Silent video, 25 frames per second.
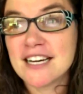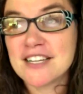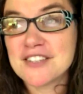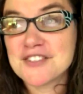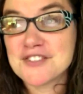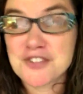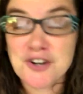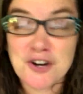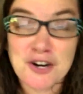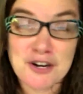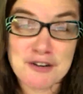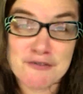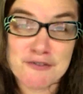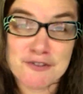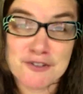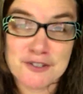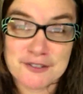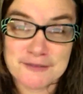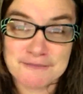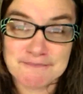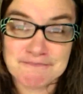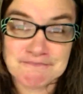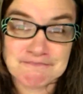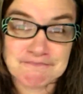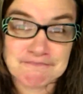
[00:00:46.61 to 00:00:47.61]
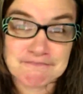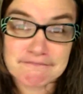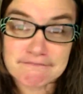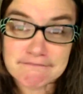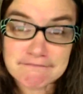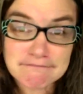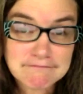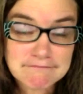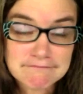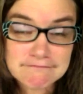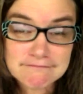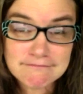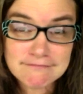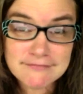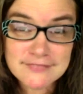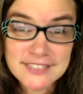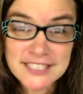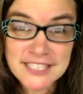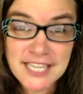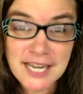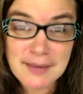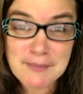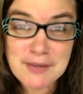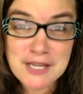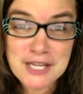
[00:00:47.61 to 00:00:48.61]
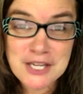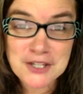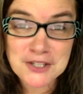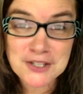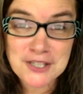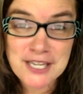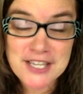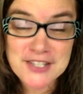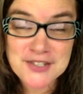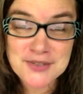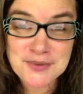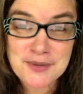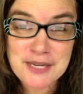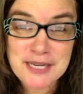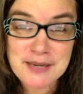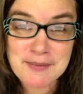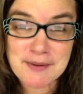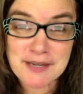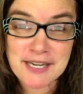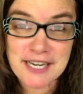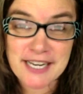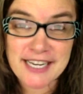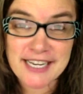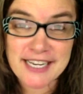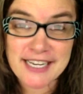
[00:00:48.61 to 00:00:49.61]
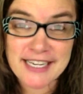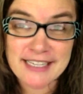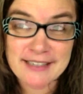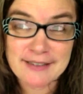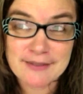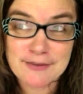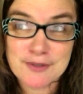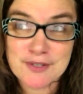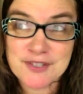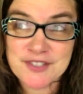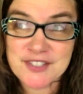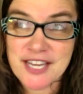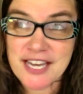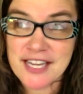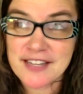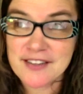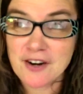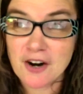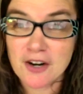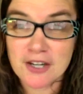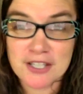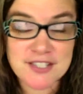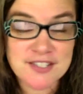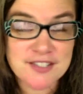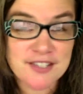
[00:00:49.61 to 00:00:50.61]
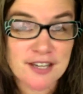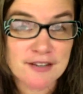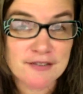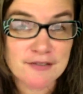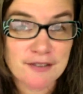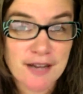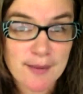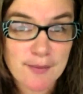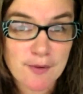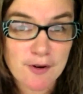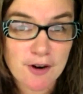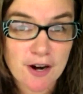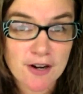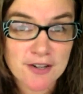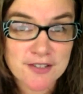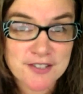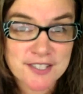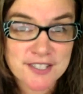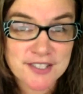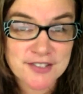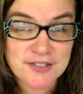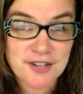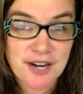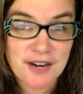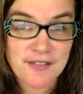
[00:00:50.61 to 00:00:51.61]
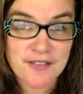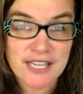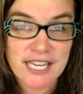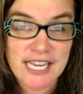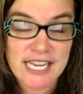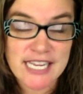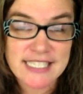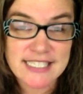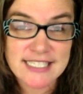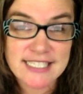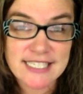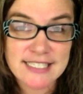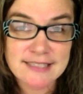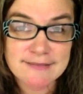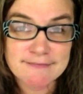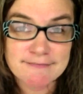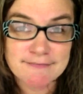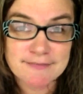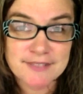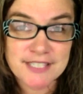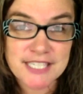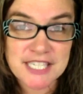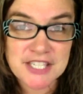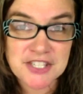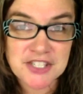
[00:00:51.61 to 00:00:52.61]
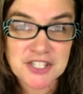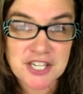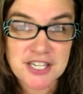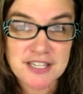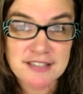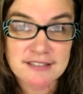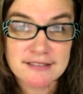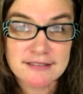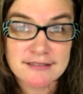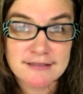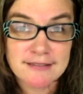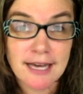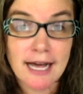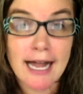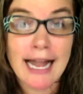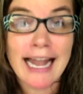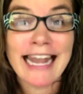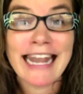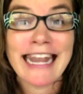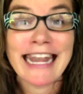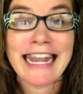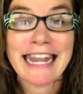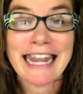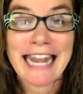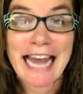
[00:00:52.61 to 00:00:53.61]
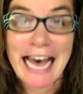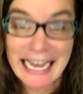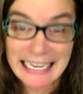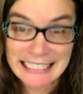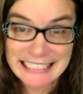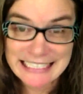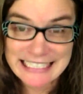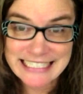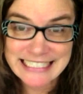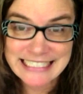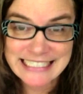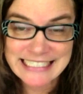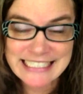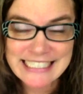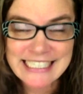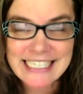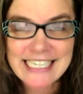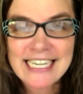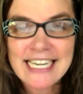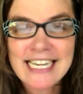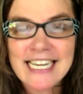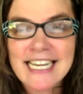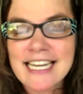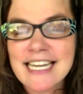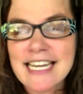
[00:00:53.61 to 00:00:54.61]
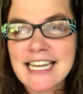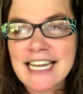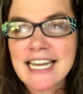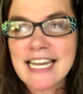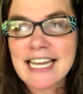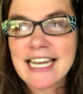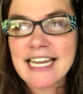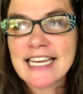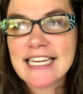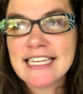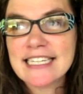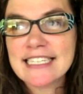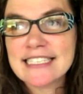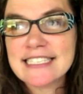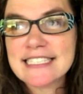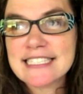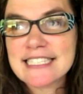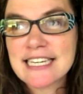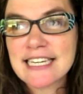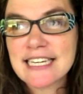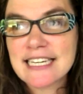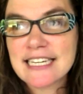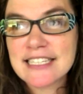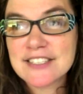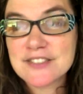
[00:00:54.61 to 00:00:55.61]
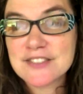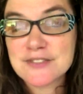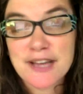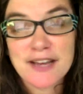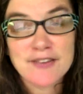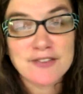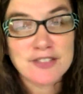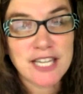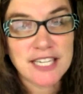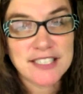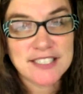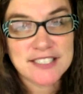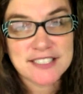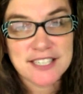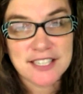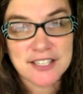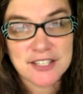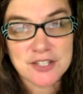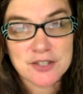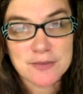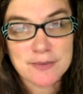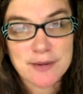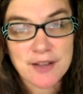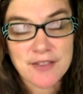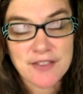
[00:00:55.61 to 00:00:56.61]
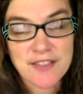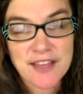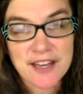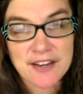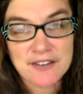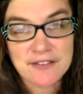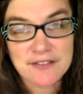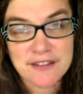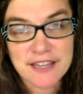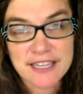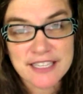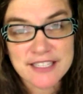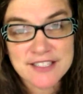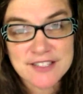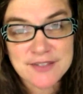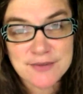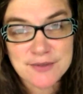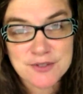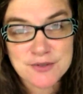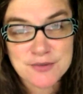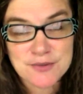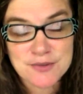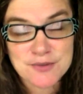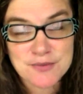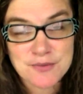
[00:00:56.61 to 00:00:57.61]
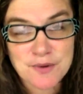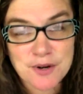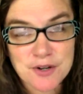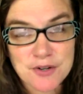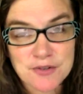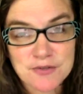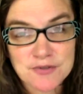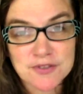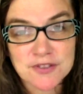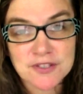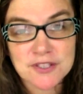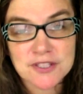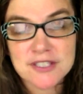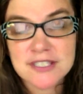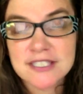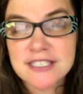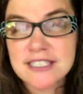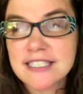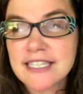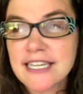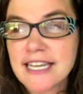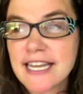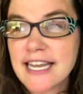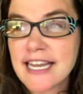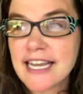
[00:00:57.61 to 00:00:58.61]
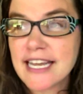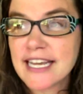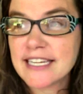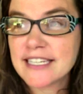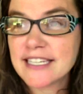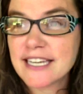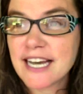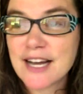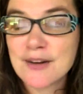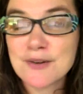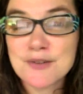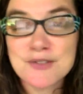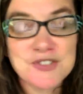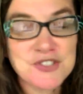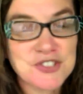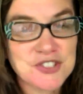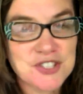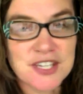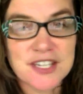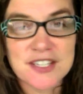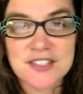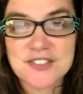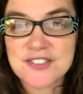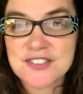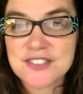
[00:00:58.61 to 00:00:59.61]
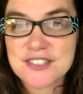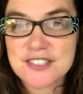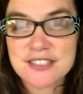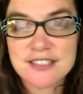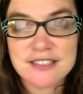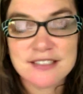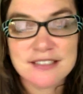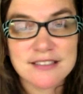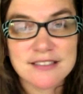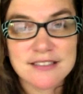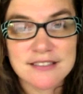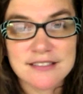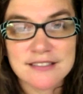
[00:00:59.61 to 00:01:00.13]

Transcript: Sorry for not being here last week, but I was at Arkansas Fiberarts Extravaganza teaching a lot. And so I have a lot to tell you about that event, which was wonderful. And I was just,